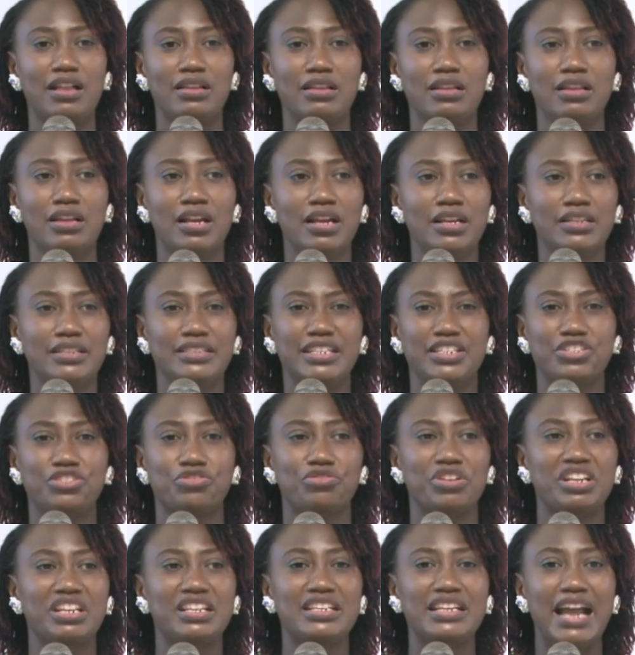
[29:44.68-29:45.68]

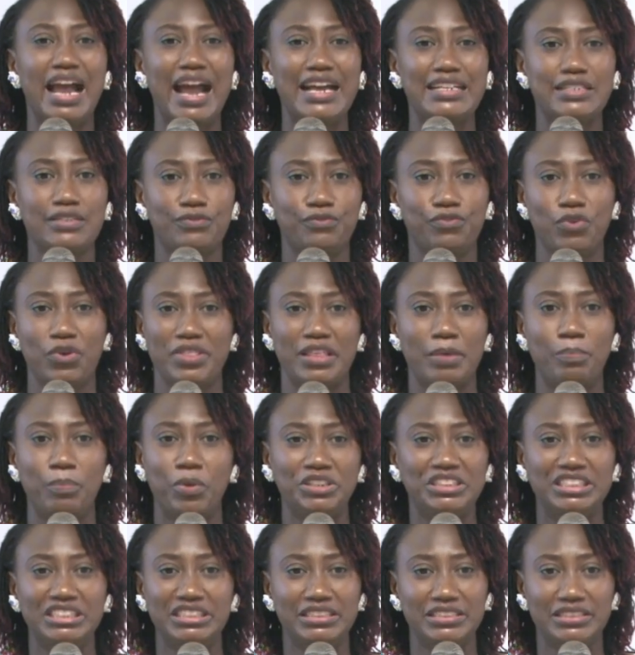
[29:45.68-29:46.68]
disregard for the
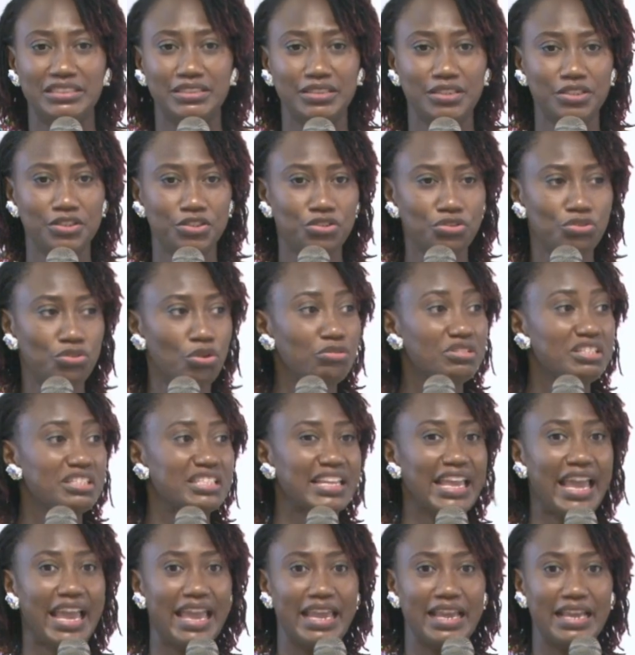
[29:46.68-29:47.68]
body. You don't
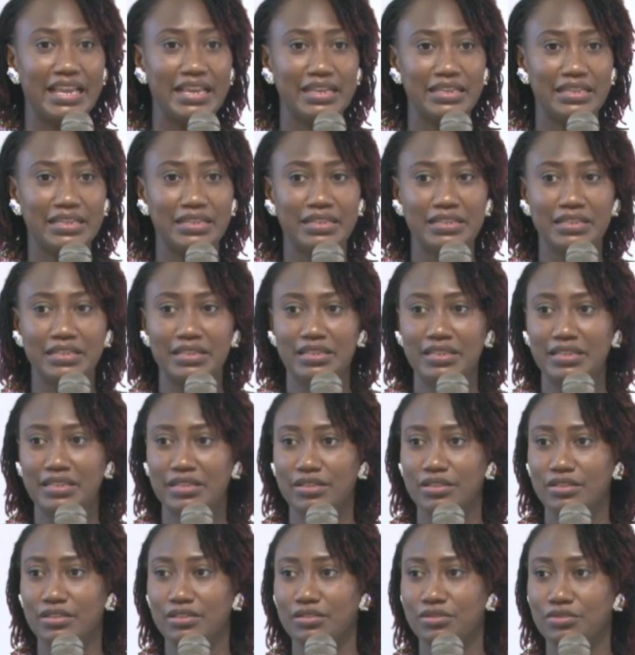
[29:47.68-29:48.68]
care.
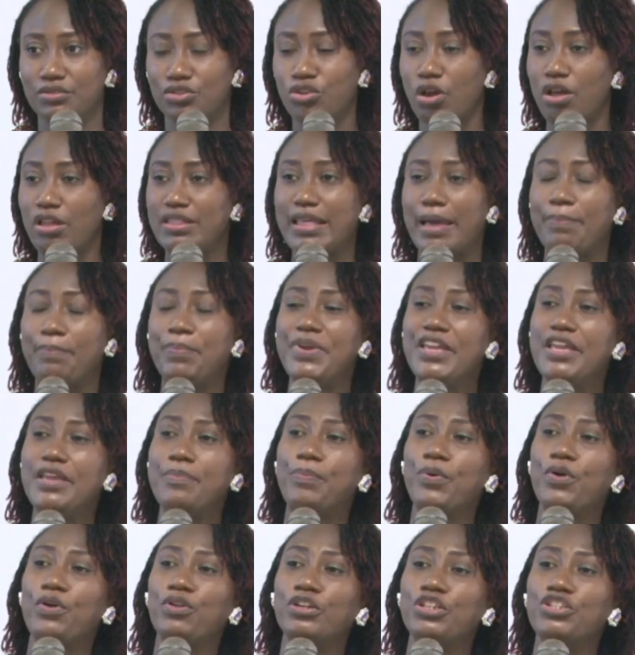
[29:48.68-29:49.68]
So the
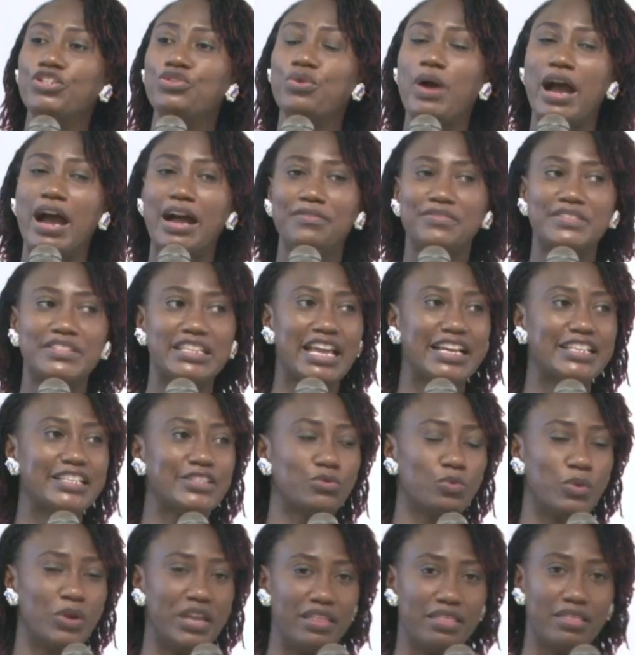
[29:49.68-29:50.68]
people you have sex
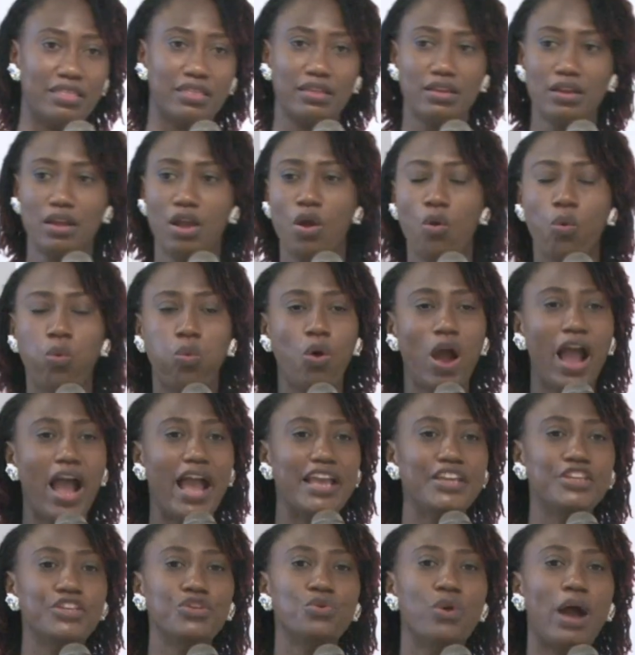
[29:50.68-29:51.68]
with, why
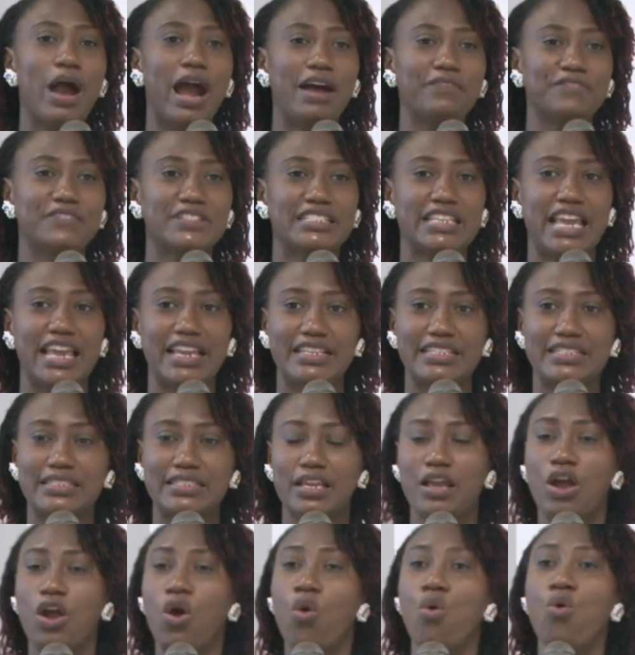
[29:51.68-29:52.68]
you have sex,
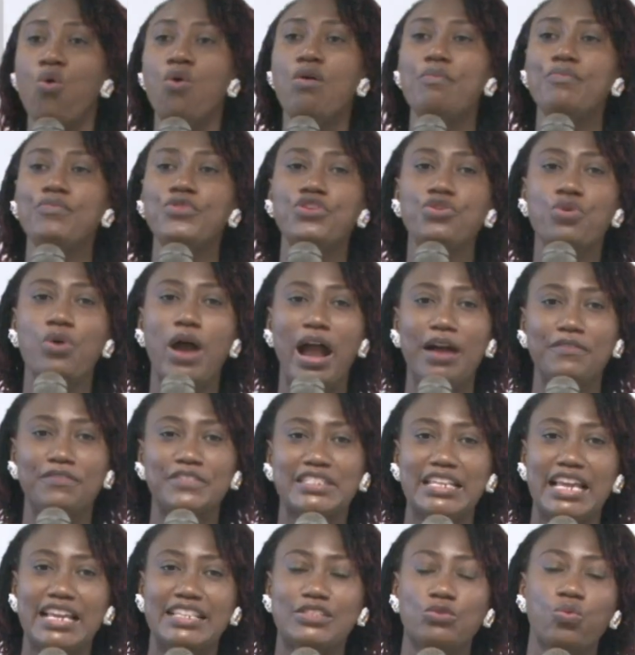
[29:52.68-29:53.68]
whom you have
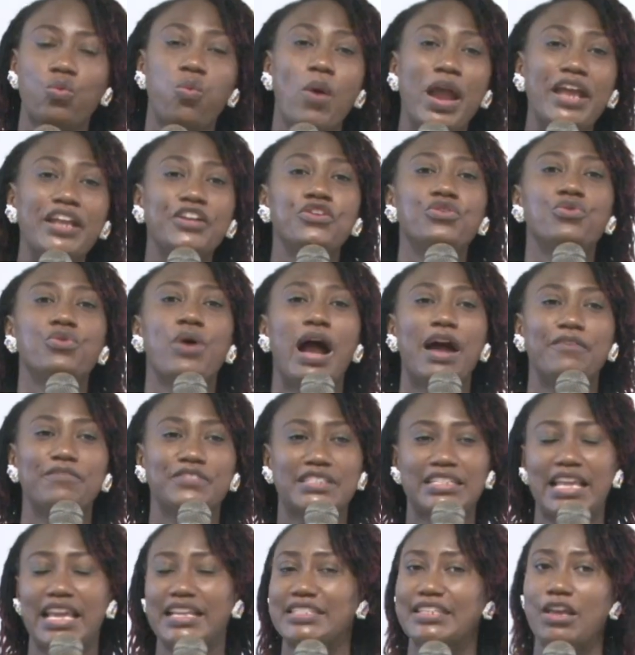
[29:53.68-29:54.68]
sex, when you have
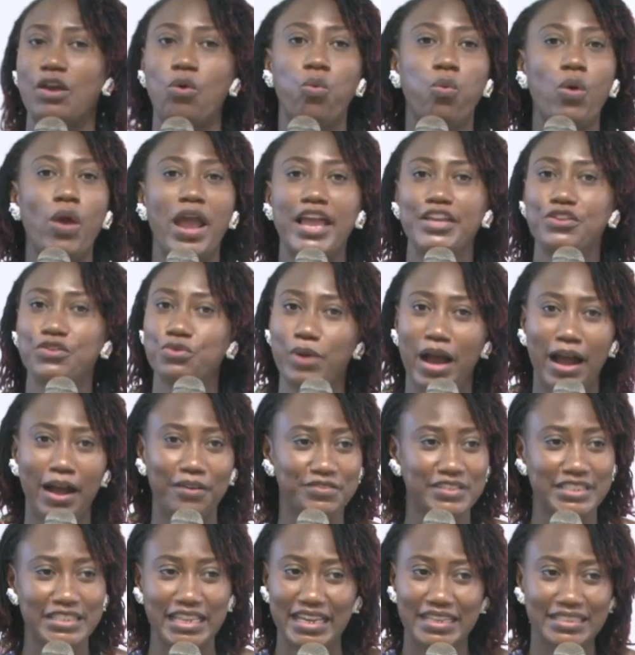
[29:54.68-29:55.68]
sex, and where you have
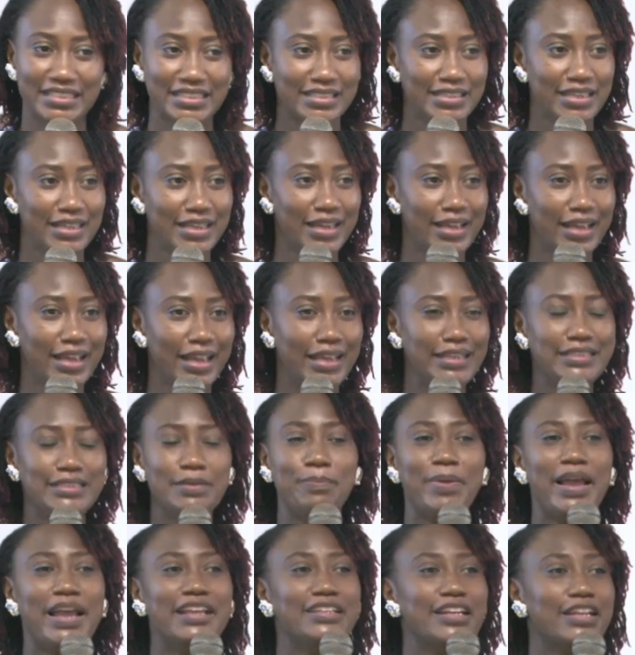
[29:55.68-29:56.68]
sex. It
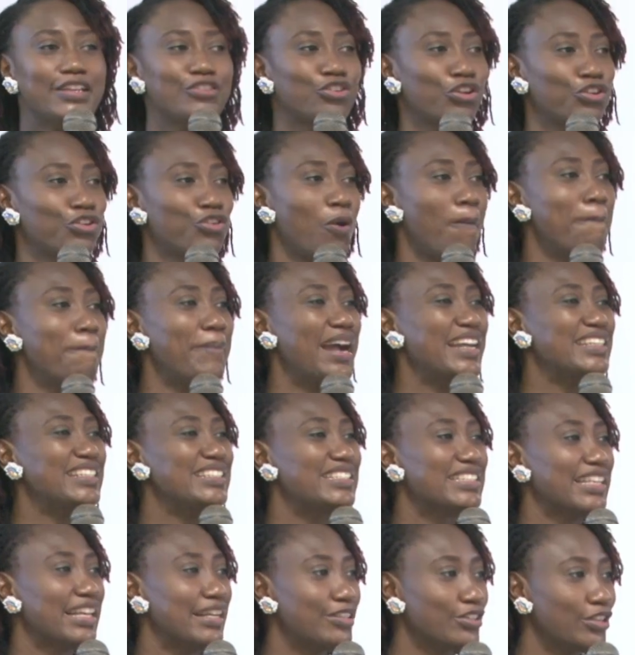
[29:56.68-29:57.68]
dependent on your
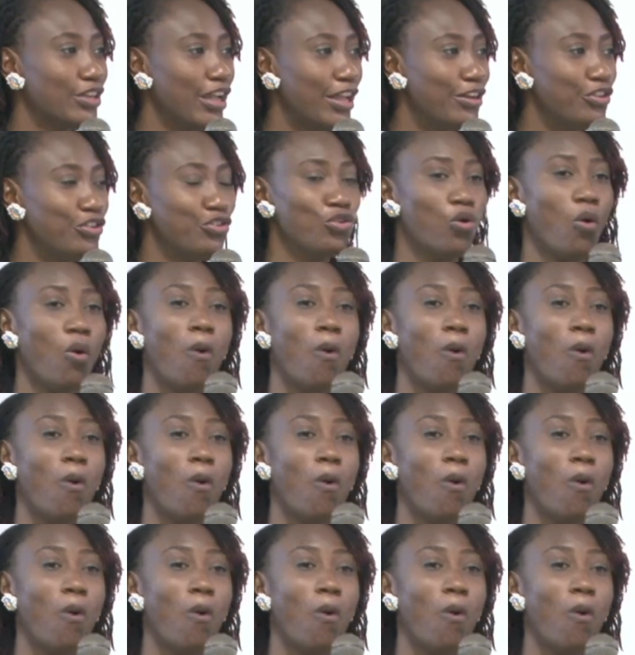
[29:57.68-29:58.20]
mindset and your